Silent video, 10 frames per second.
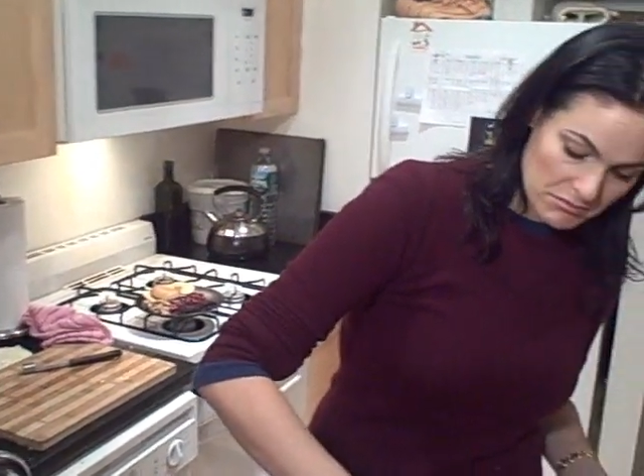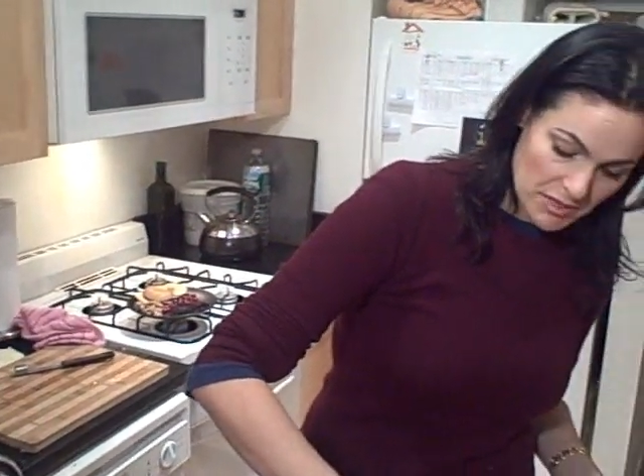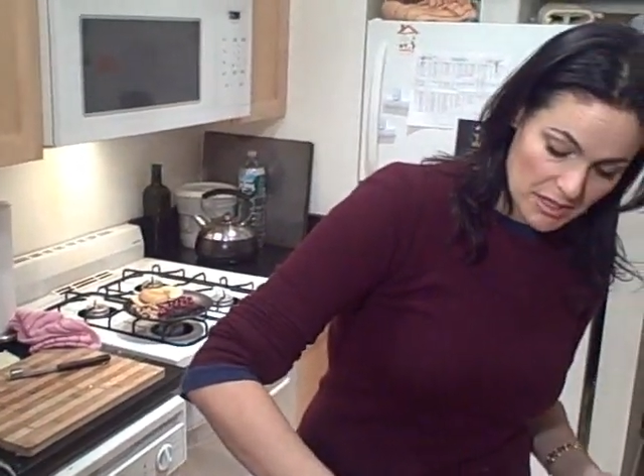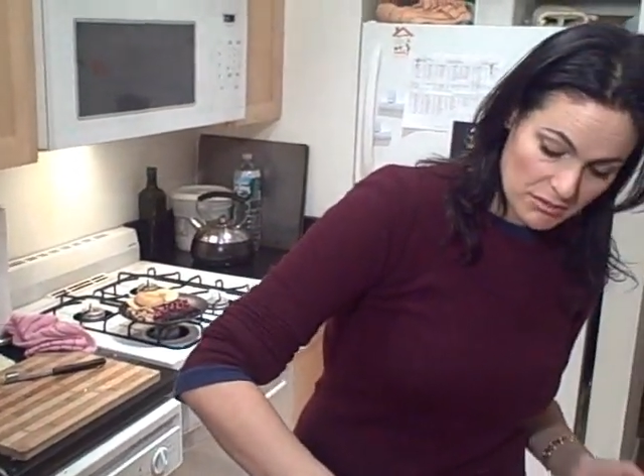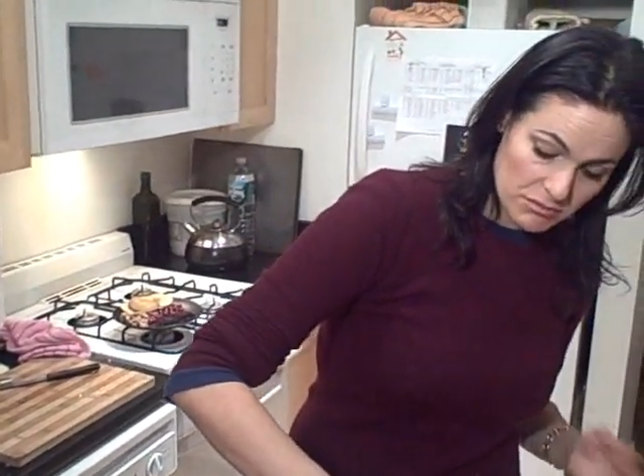
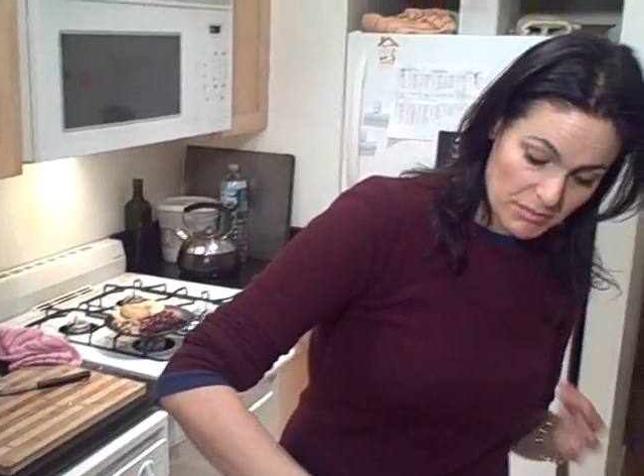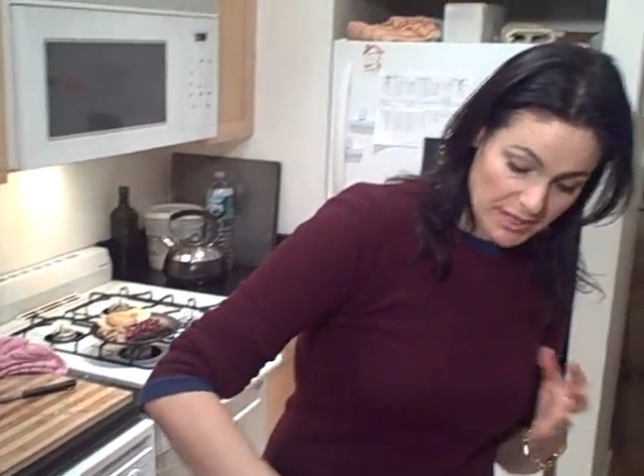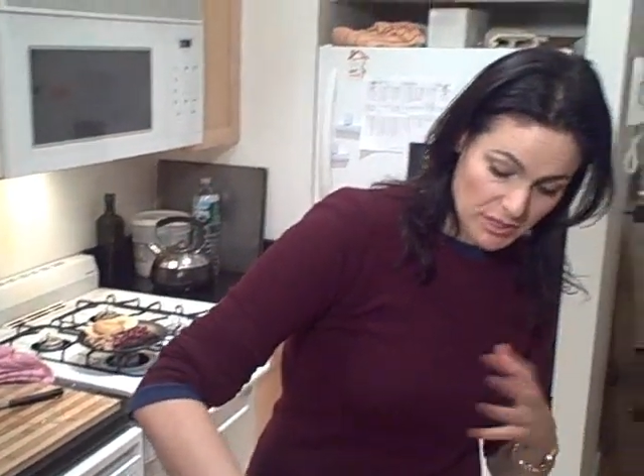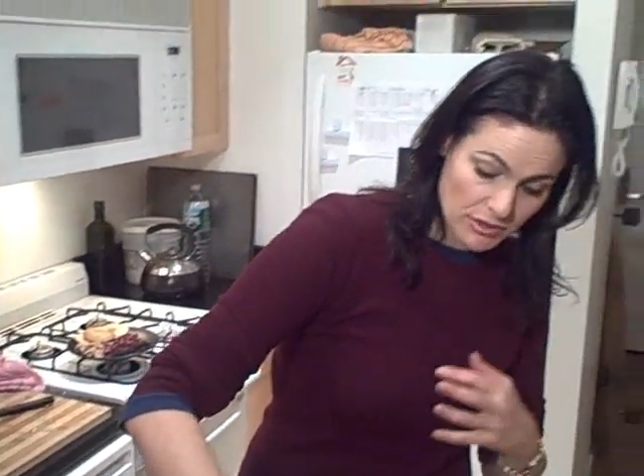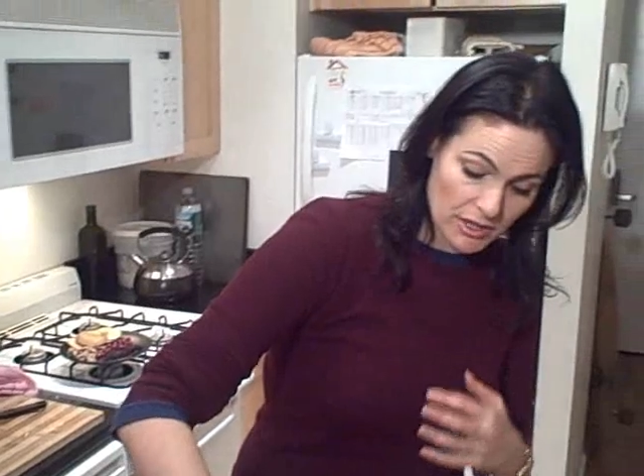you know,
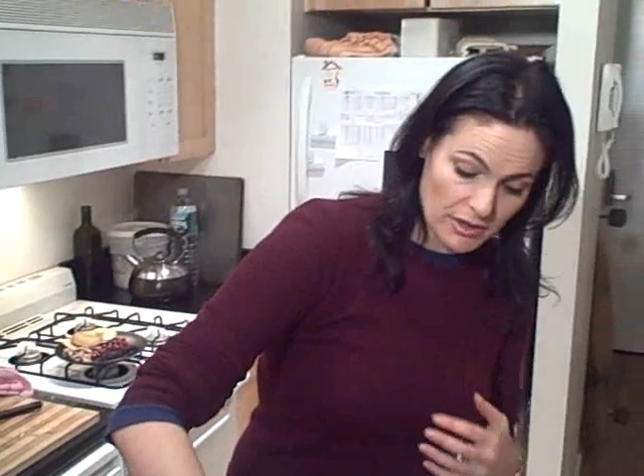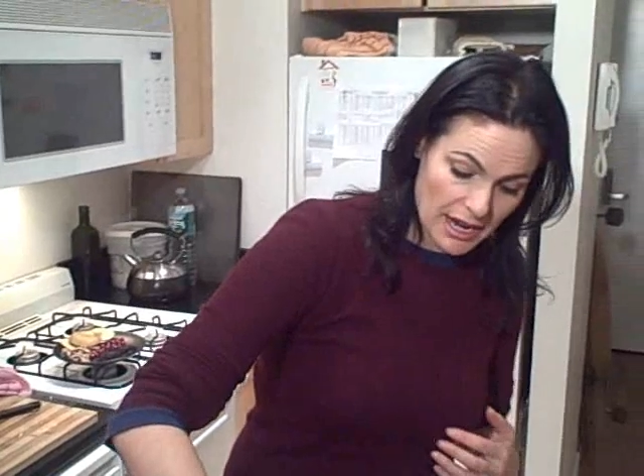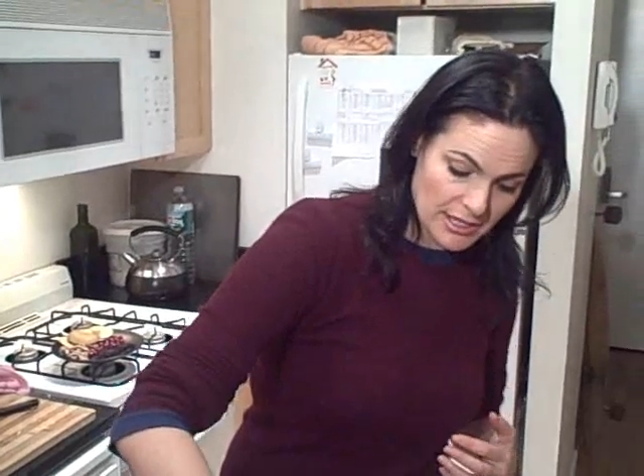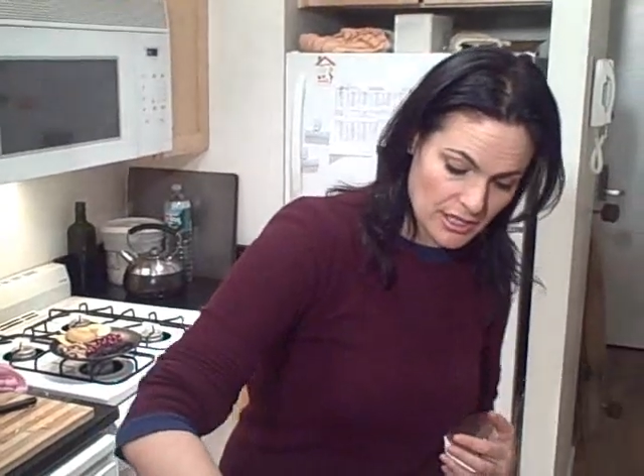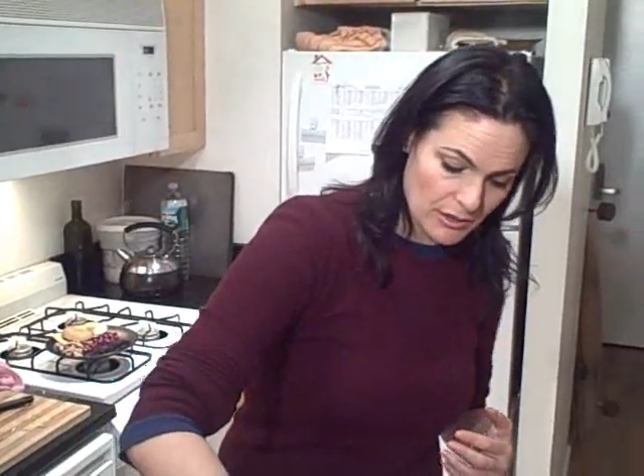Antonio and
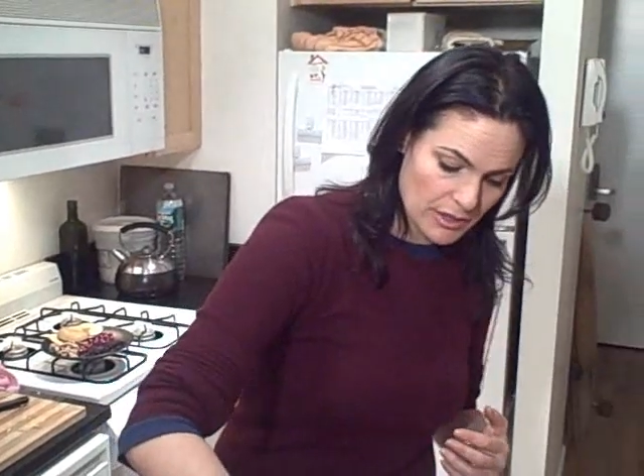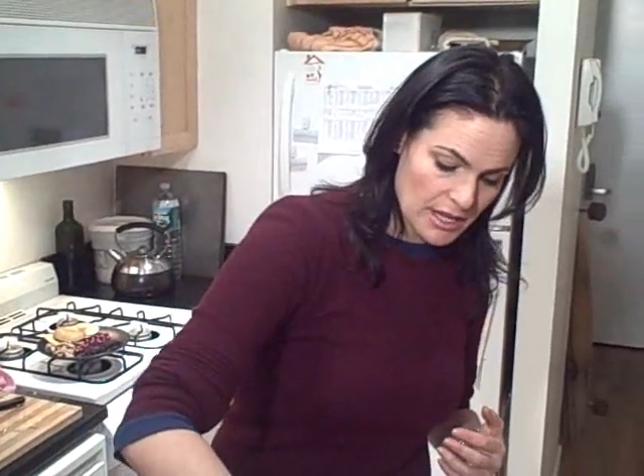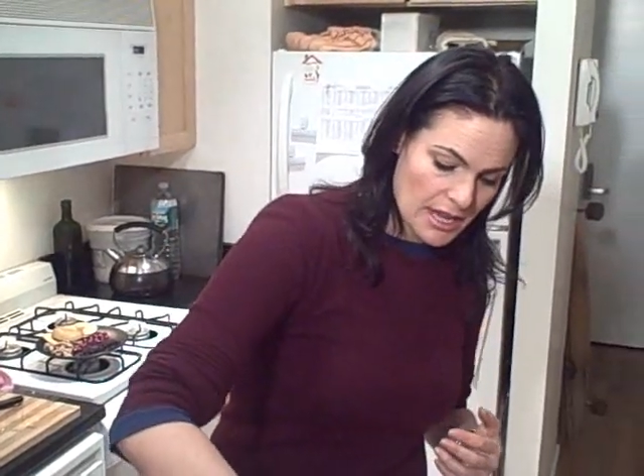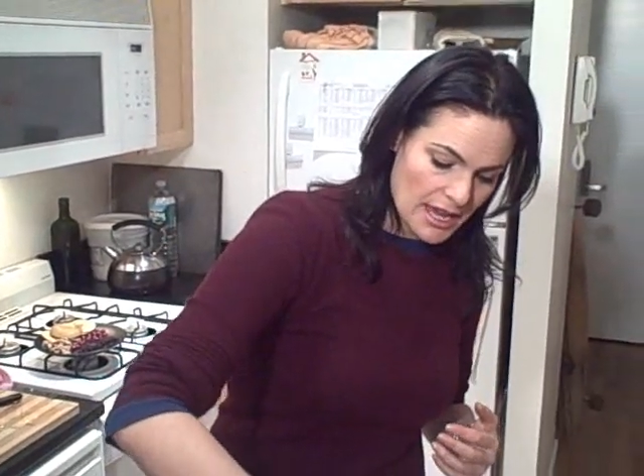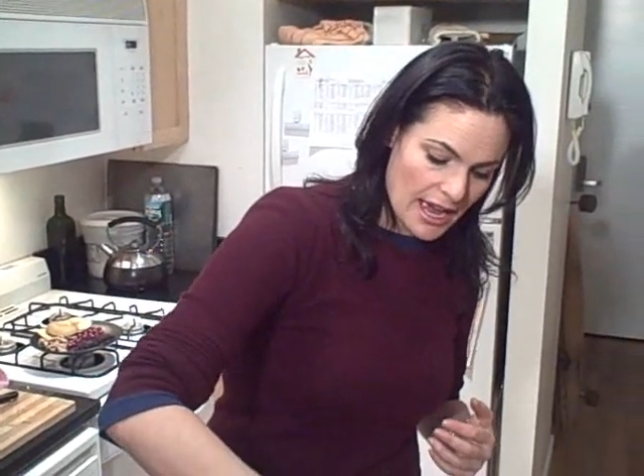I do,
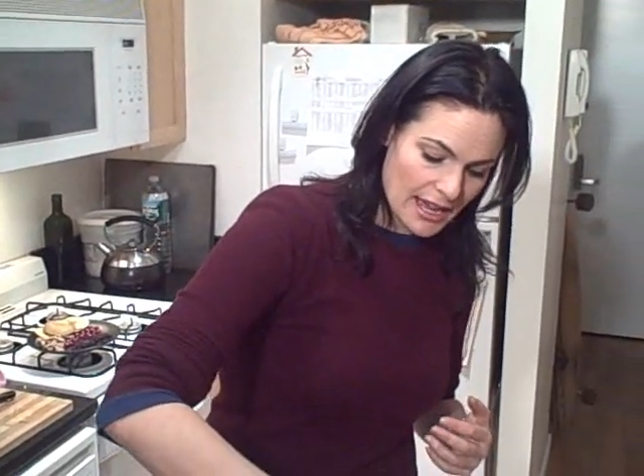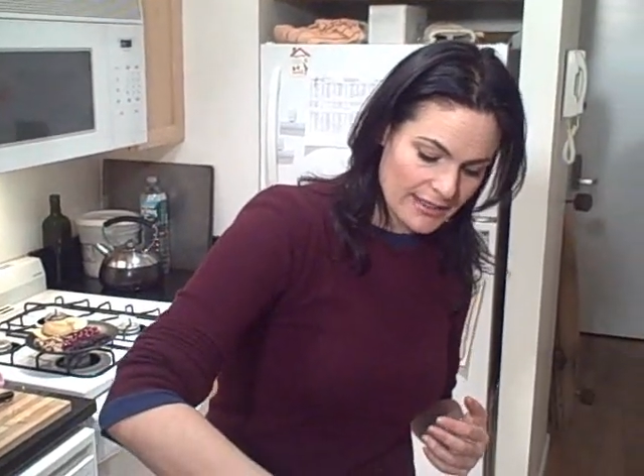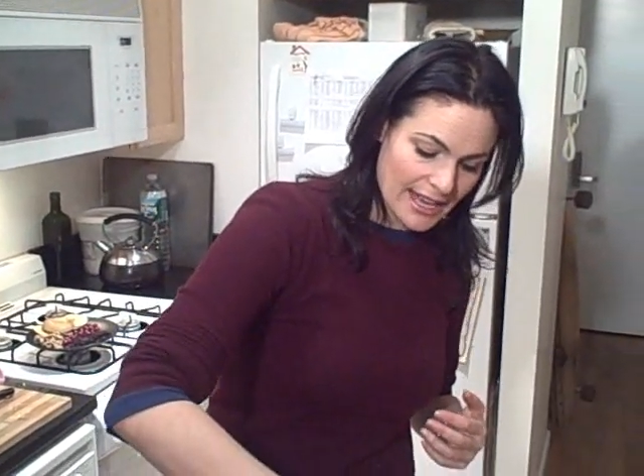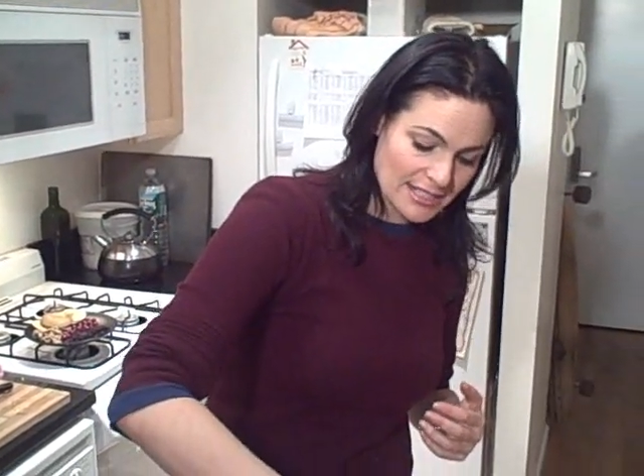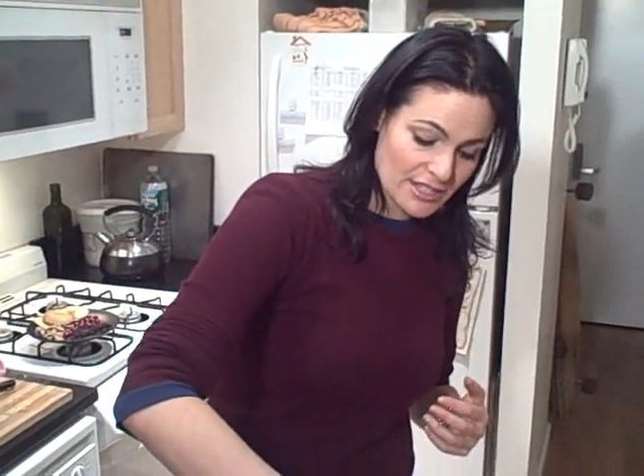
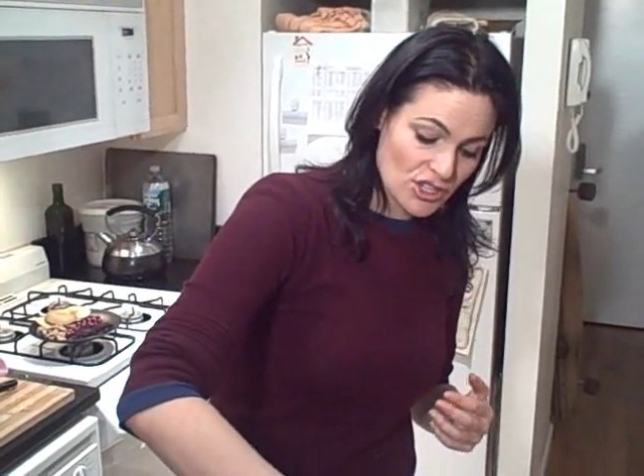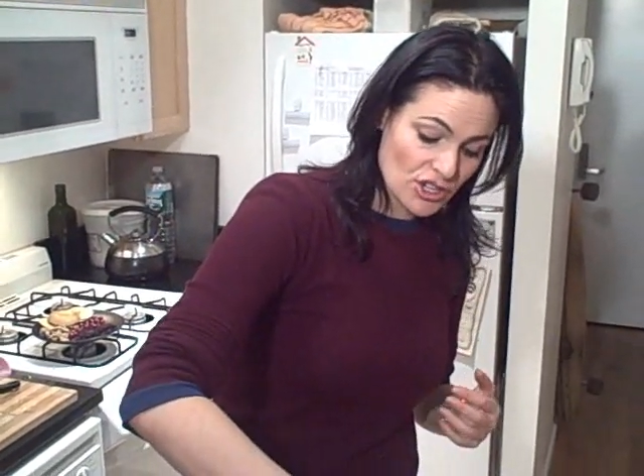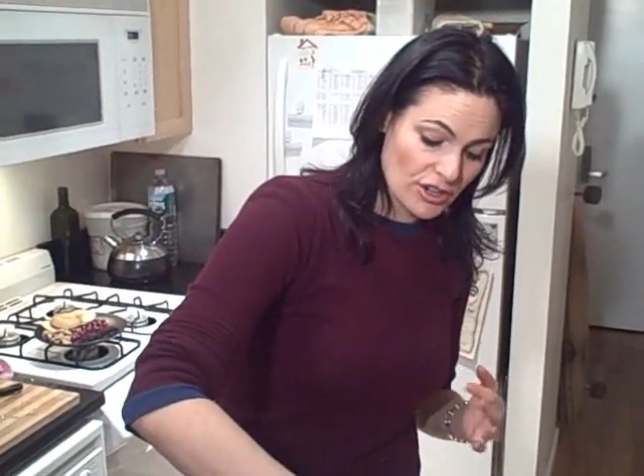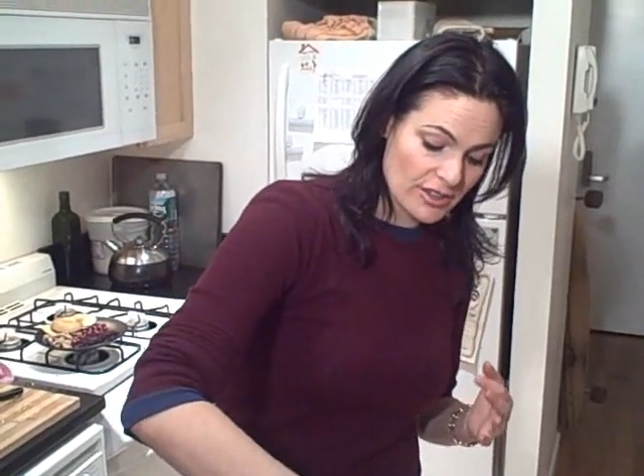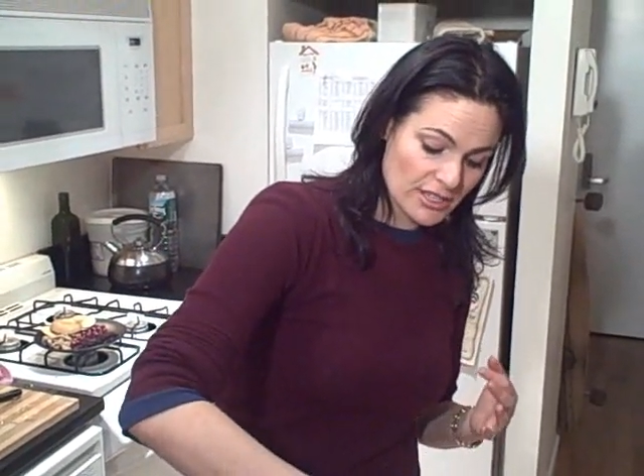and that's the sugar